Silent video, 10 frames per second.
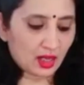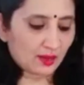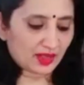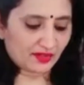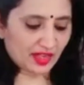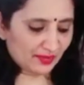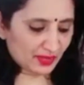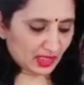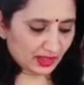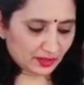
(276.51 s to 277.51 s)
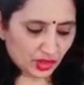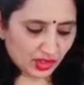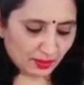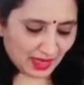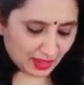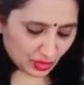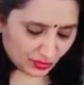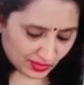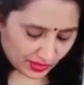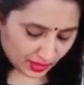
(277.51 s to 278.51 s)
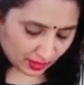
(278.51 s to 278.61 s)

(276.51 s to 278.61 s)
We have the electronic balance over here.